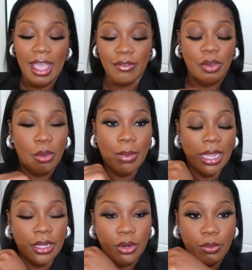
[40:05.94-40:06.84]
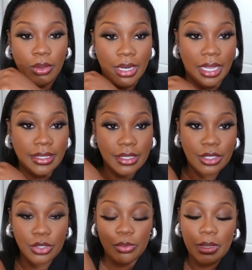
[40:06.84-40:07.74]
have on my little Rolex
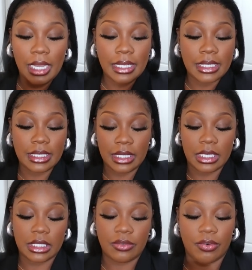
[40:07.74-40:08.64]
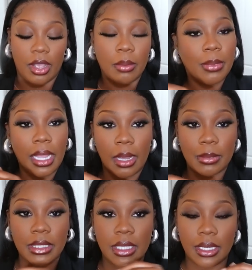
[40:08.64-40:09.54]
dupe, and this is from
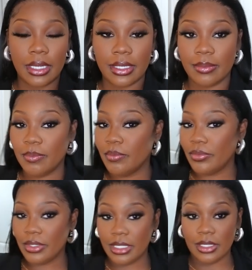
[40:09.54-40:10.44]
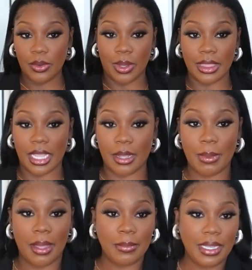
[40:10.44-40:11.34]
Amazon. One thing
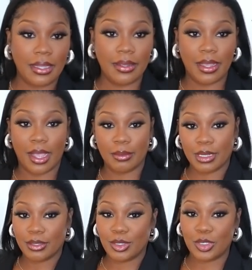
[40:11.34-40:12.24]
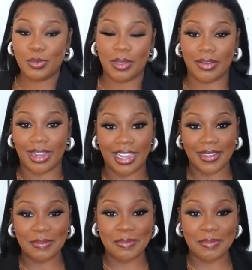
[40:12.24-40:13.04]
about me, I'm going to dupe it, right?